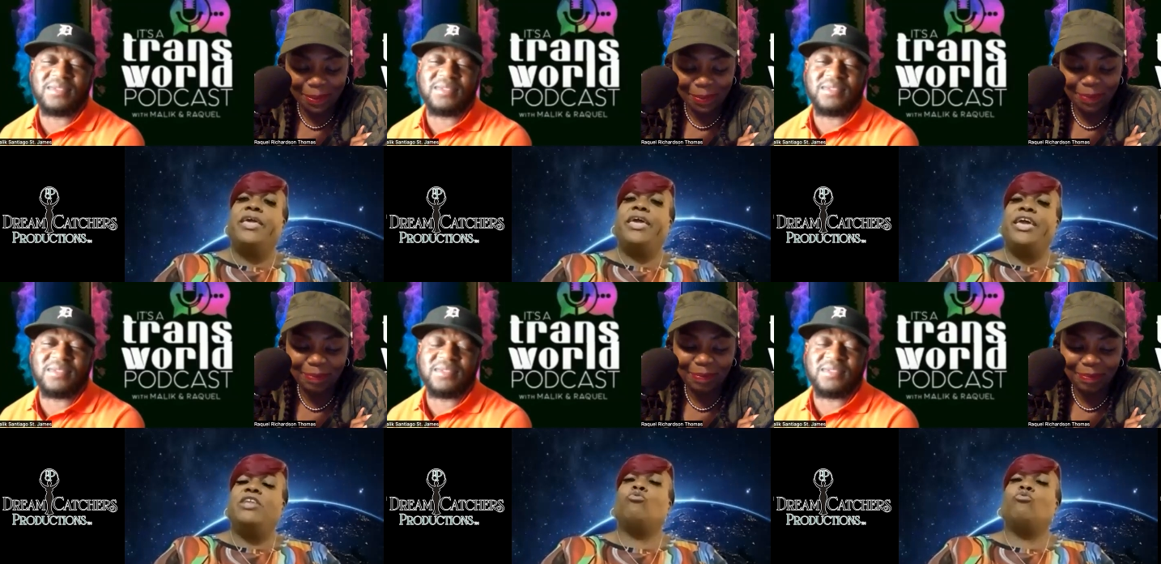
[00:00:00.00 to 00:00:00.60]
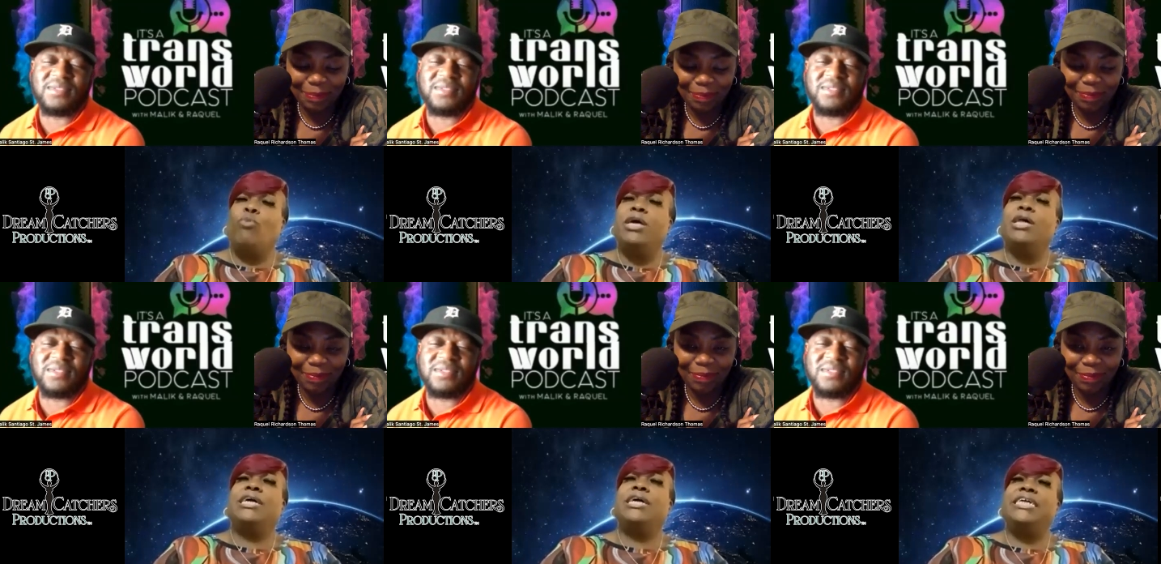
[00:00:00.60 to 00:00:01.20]
Speaker 1: it
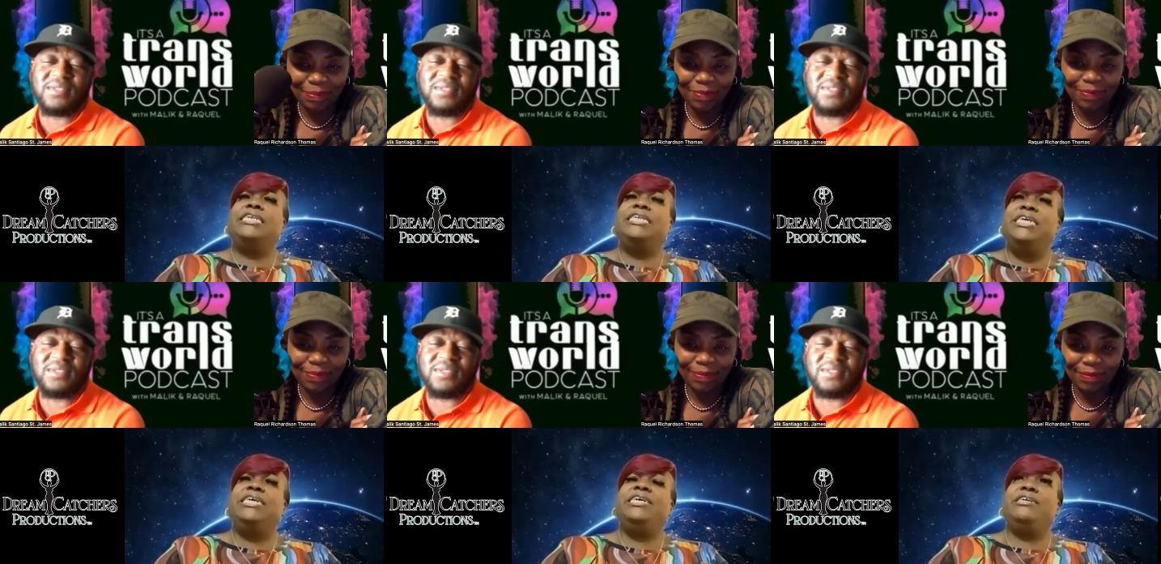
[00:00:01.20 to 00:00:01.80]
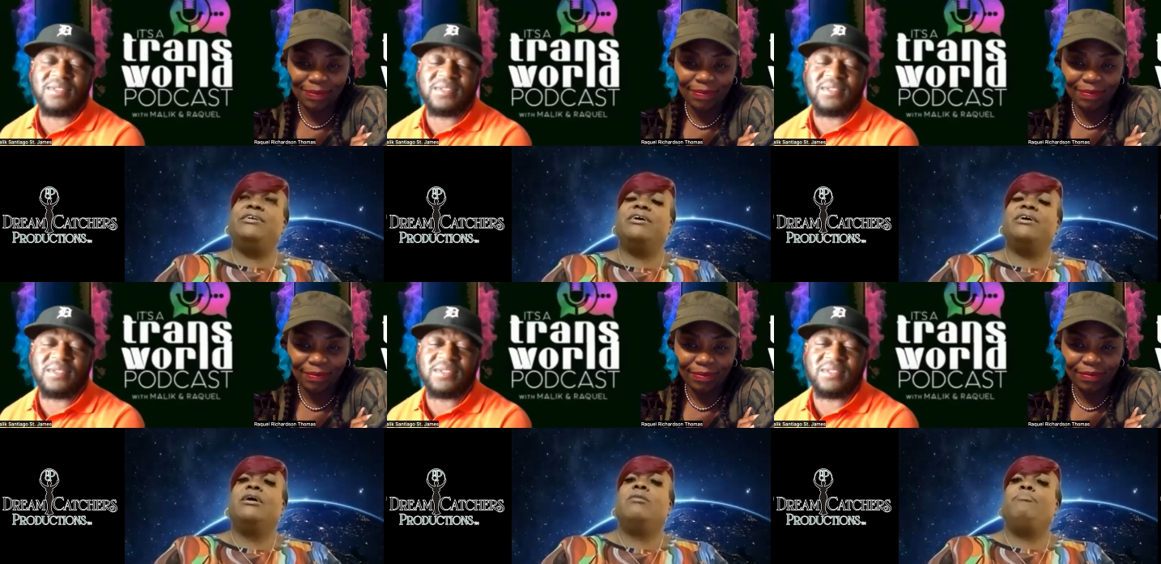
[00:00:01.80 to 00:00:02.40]
will indeed
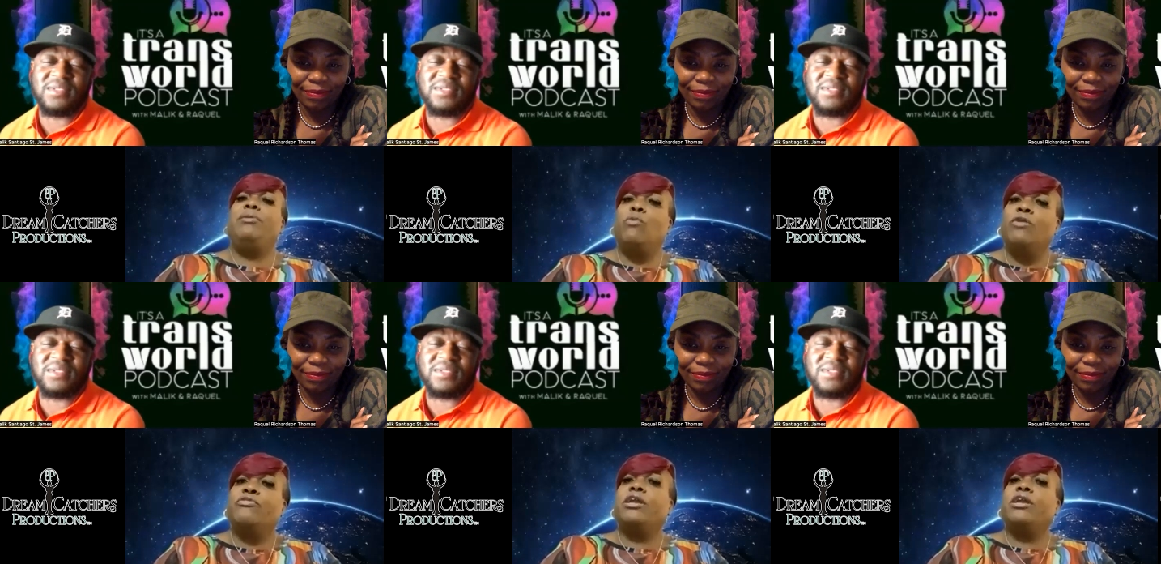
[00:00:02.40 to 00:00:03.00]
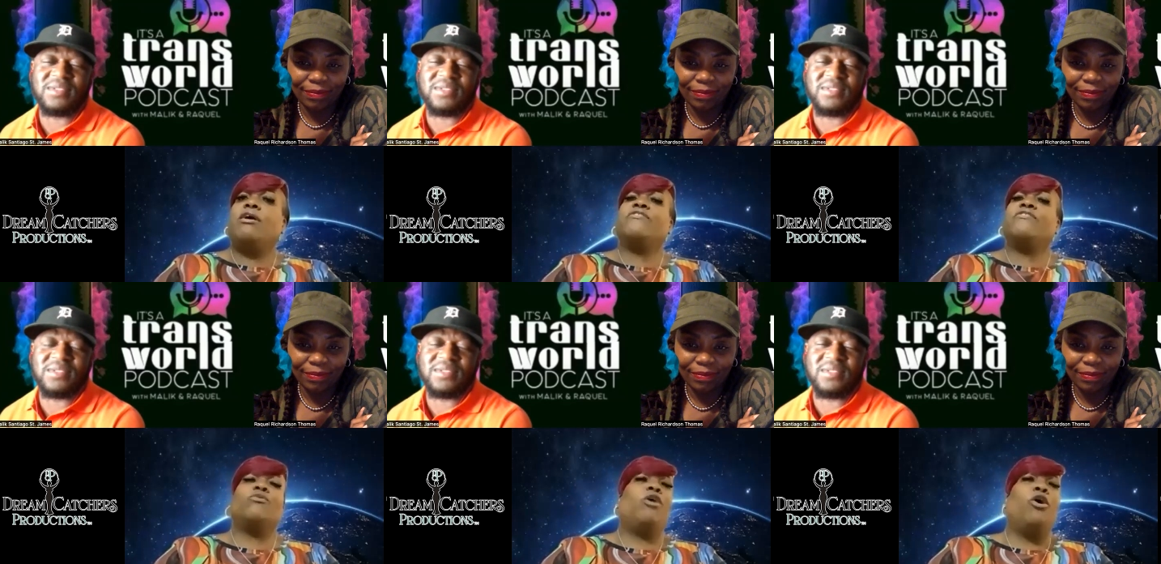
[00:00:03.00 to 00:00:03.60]
be worth it all.
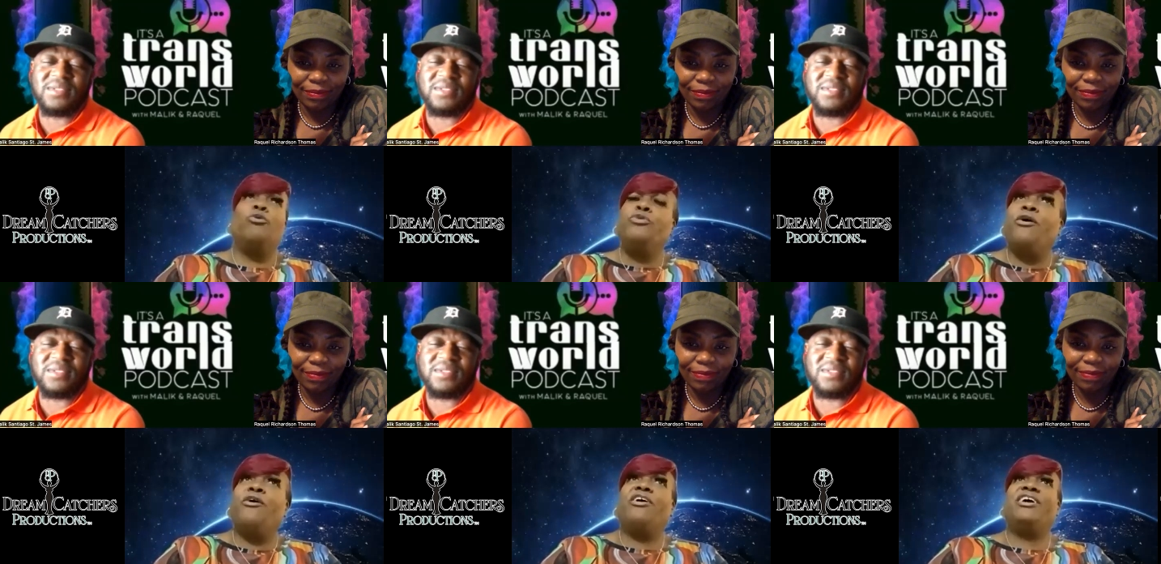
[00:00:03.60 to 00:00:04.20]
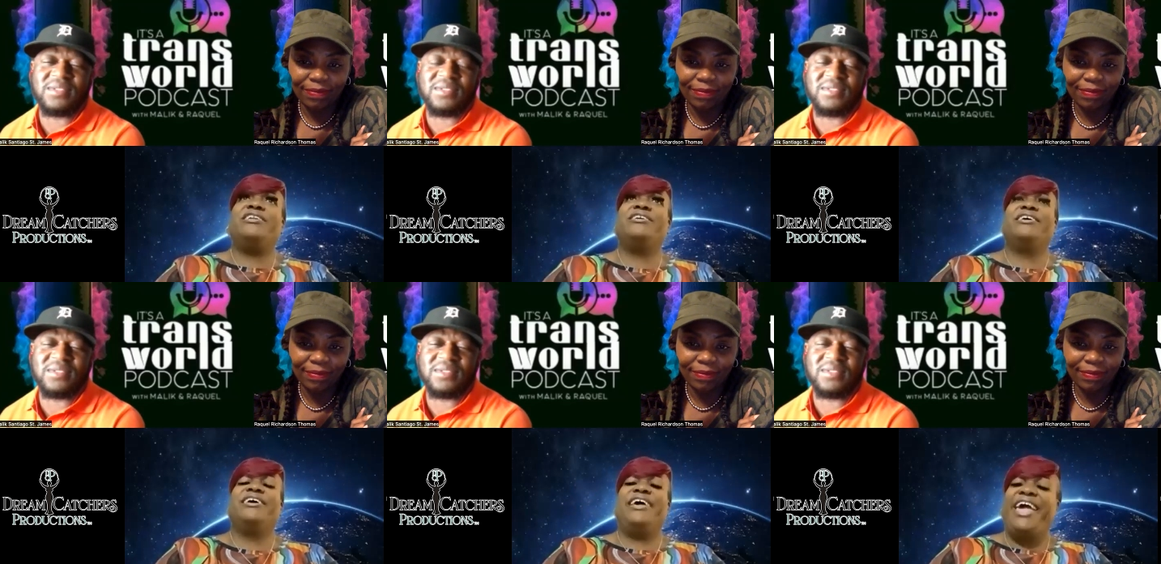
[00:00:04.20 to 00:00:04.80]
So hold on,
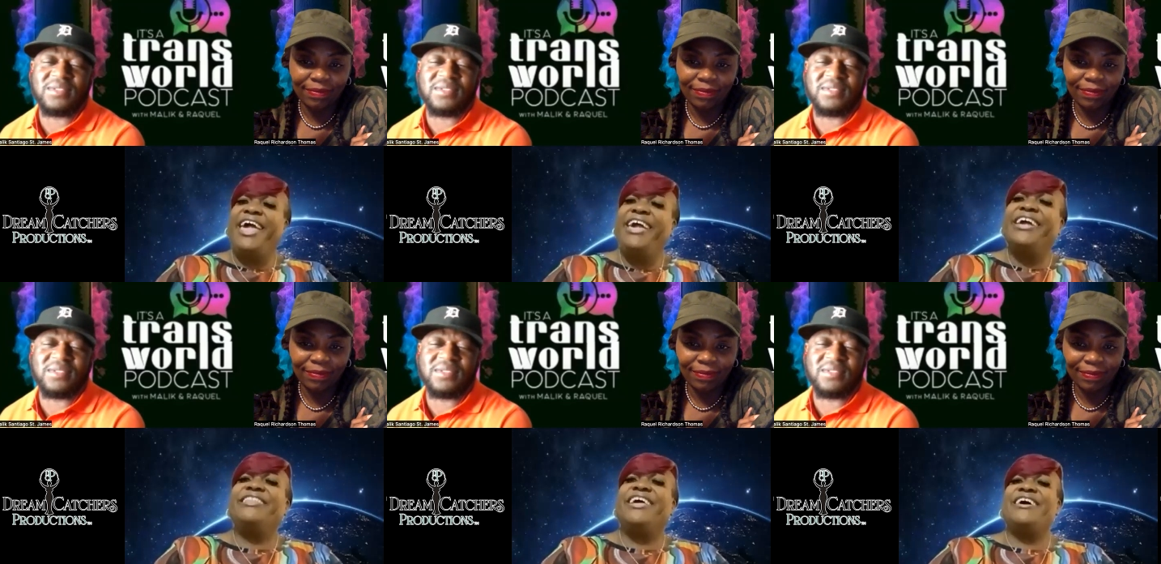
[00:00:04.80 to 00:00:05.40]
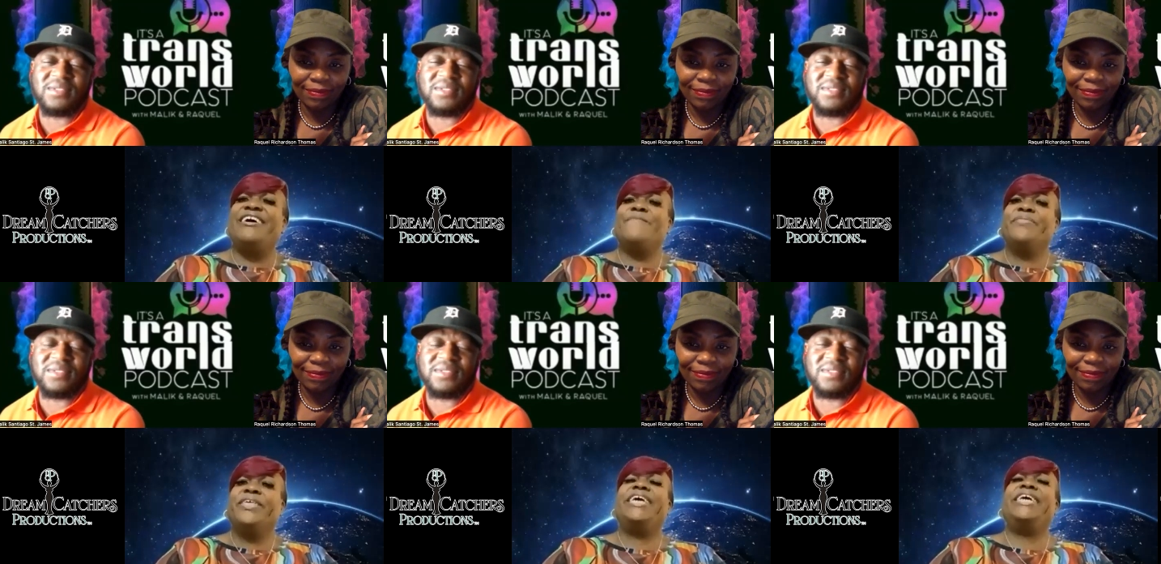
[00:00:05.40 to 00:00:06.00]
hang in there.
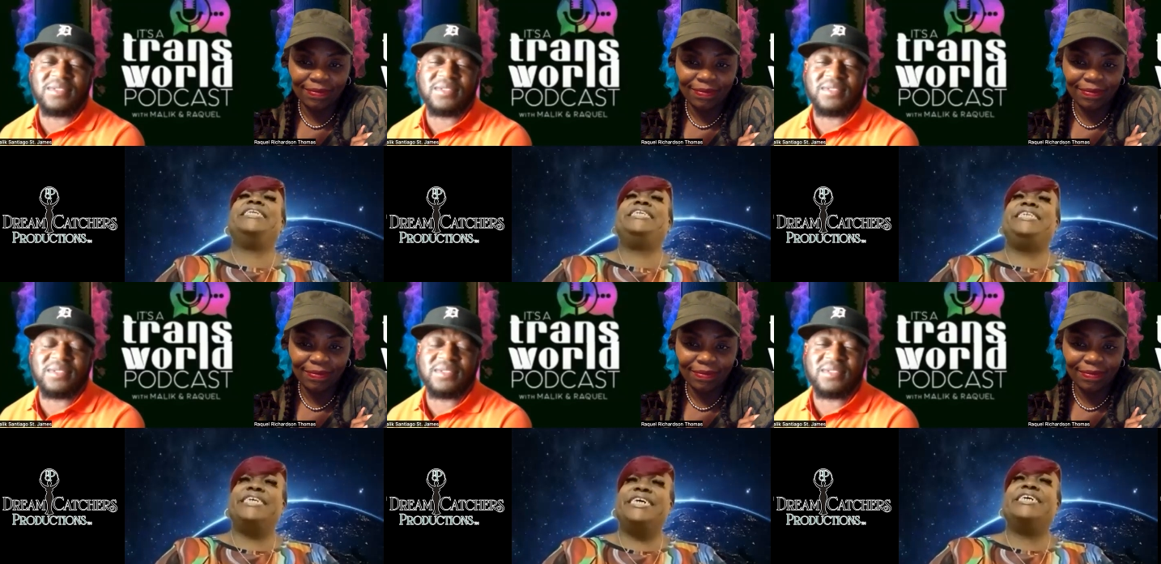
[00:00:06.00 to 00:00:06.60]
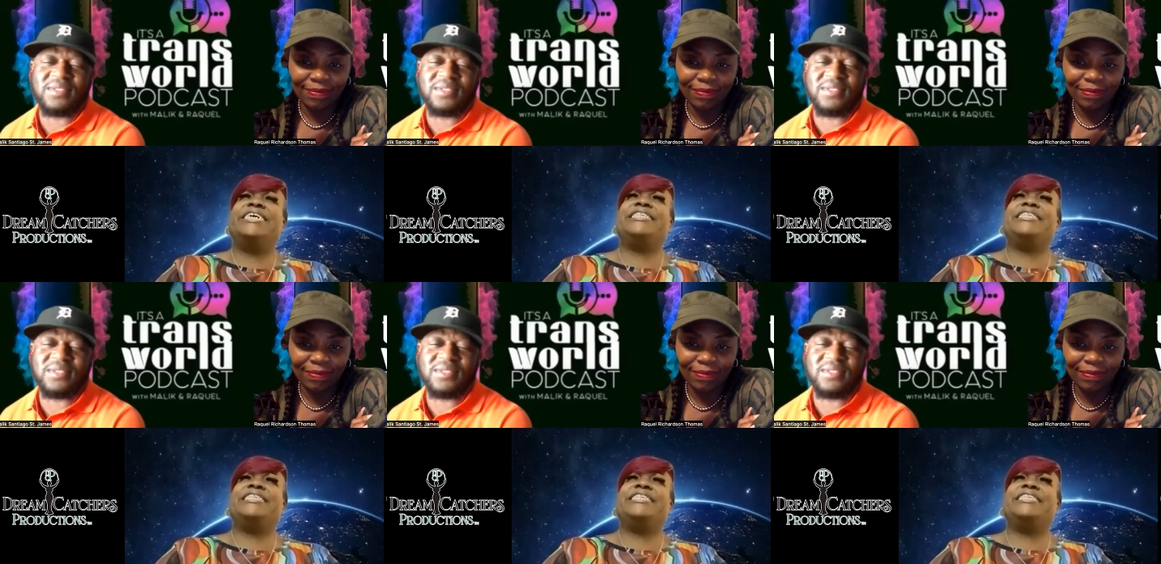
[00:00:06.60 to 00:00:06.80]
It does